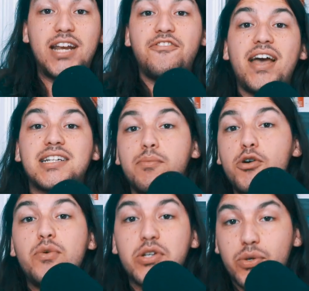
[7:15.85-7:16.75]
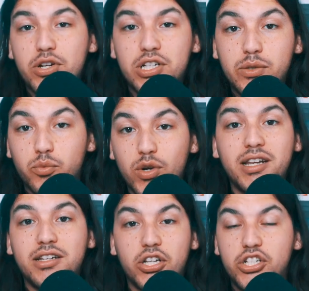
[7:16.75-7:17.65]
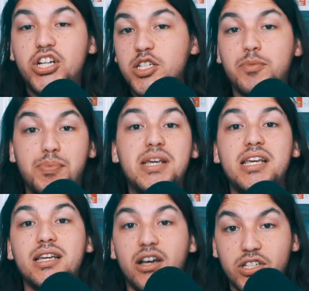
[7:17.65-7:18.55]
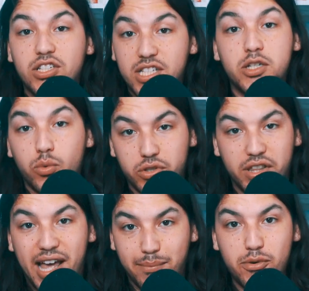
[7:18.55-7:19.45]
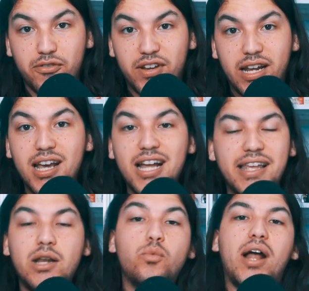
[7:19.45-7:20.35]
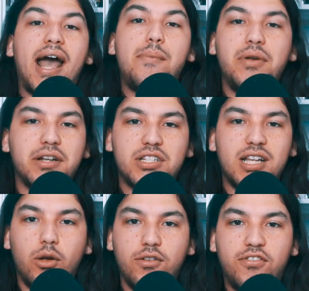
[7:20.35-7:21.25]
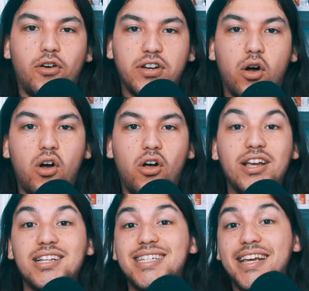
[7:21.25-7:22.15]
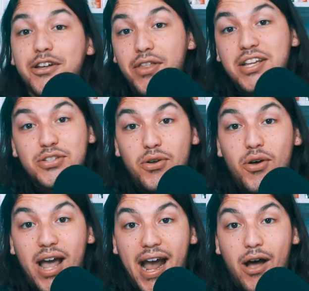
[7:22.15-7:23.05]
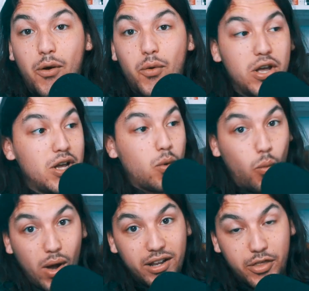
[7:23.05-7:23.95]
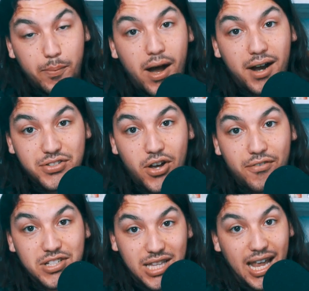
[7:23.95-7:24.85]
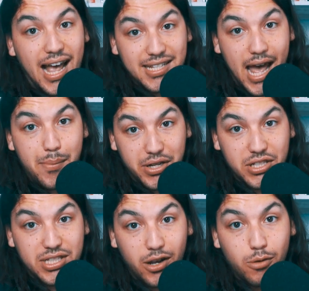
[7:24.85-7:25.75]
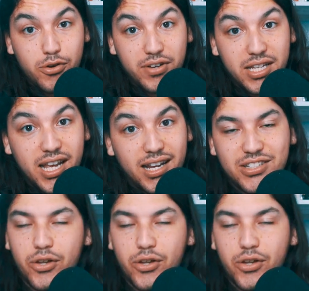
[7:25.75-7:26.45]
And in fact, the movie was originally written to just be a sequel to that movie. They didn't want Abbott and Costello involved at all until they saw how well in the box office the last Abbott and Costello movie did.